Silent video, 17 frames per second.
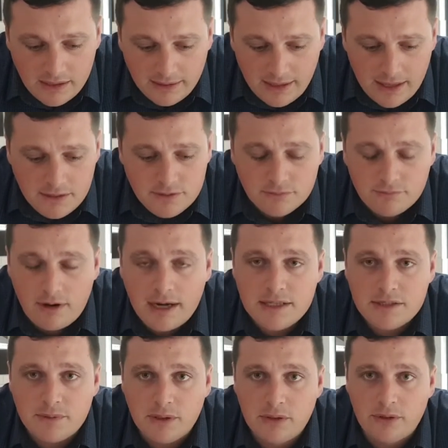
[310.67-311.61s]
Council
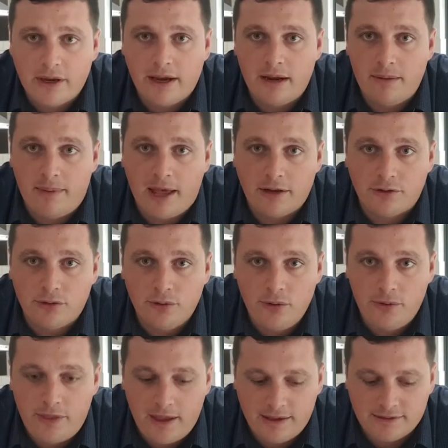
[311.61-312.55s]
rates, we're looking at about
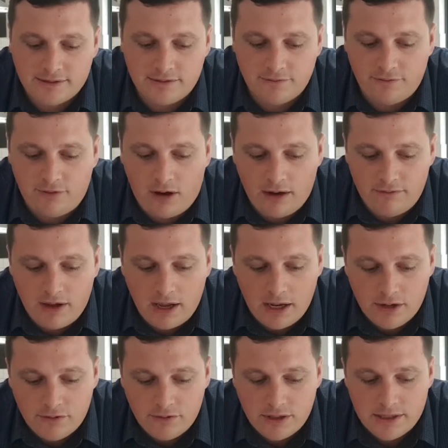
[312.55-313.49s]

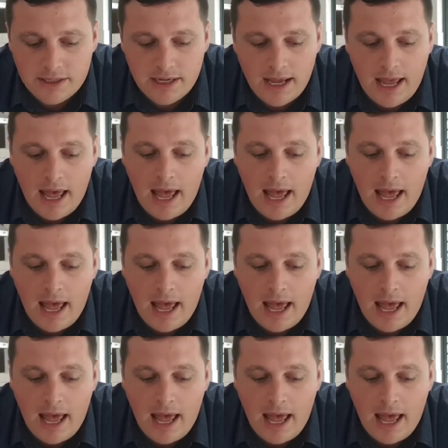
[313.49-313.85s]
$2,500.